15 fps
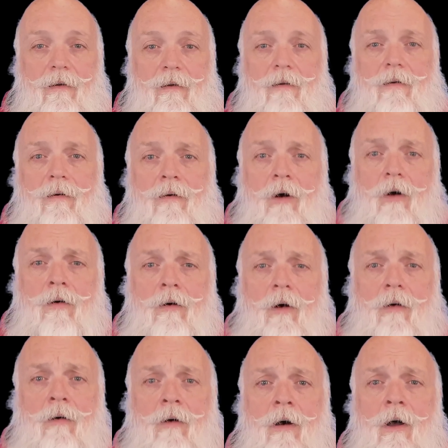
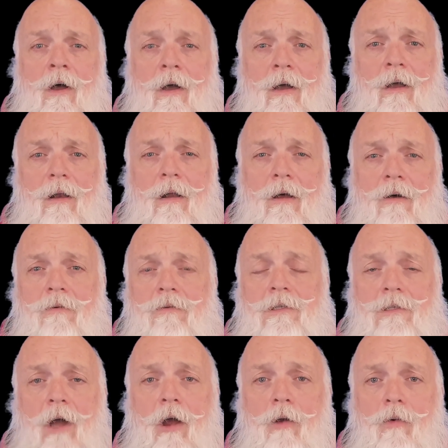Hello,
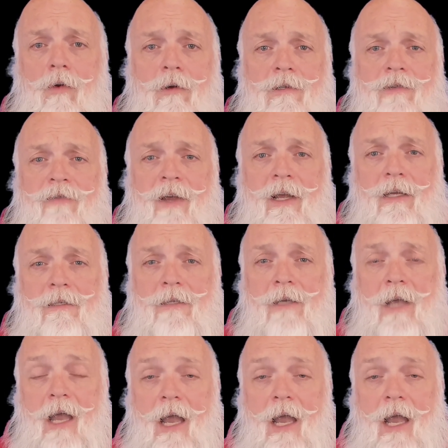Star Wars fans.